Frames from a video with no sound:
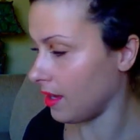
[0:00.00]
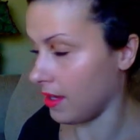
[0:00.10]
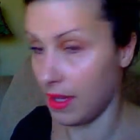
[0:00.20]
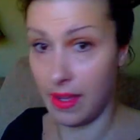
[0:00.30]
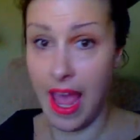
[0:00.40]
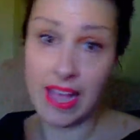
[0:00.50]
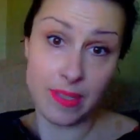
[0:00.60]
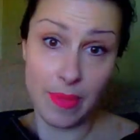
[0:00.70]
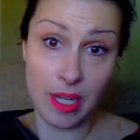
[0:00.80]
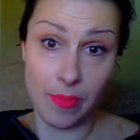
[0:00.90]

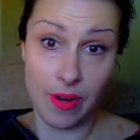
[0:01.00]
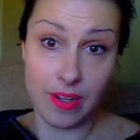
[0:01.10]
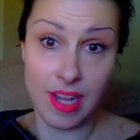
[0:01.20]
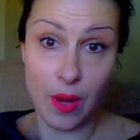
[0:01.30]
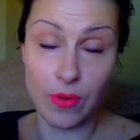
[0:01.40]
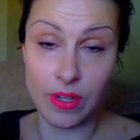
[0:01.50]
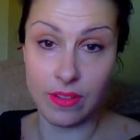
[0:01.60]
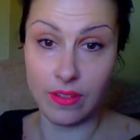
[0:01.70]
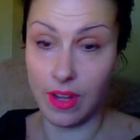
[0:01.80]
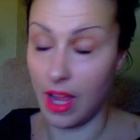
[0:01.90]
As a makeup artist, I
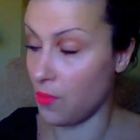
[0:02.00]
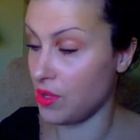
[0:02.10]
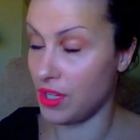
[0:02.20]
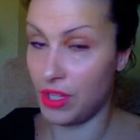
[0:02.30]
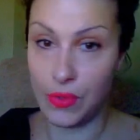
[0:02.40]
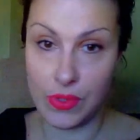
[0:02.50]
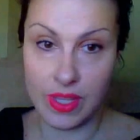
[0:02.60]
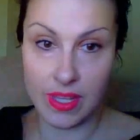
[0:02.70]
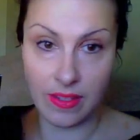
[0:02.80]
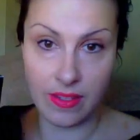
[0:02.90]
wouldn't use
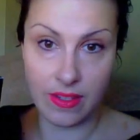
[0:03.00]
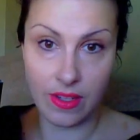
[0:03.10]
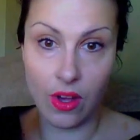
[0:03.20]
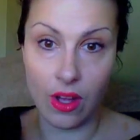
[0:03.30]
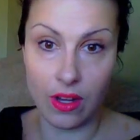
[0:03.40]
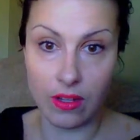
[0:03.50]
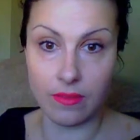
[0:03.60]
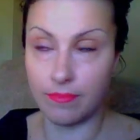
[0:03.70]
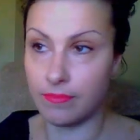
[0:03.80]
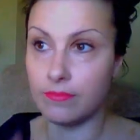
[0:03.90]
this on